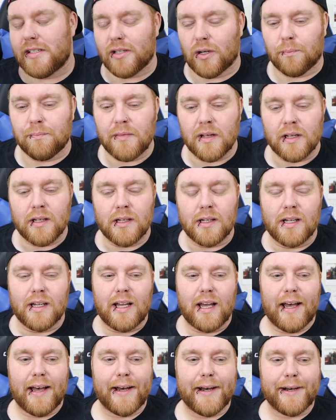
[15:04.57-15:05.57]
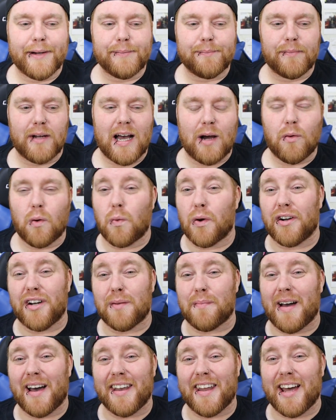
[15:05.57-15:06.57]
So I was
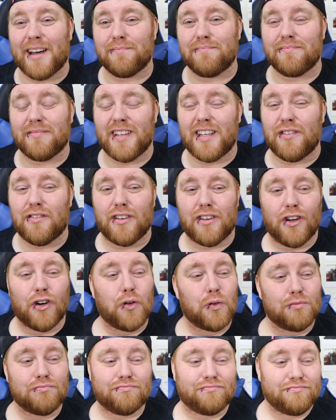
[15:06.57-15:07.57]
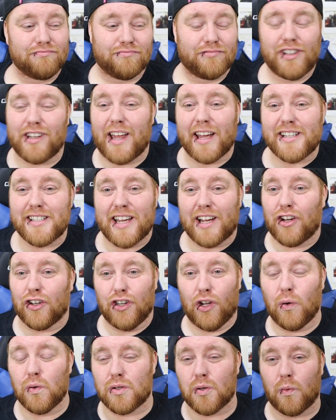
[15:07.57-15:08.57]
worried about that, even though, like I said, I
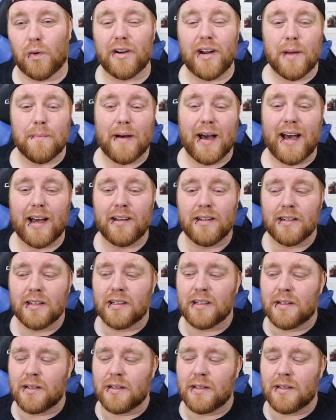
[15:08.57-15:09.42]
got nothing to worry about.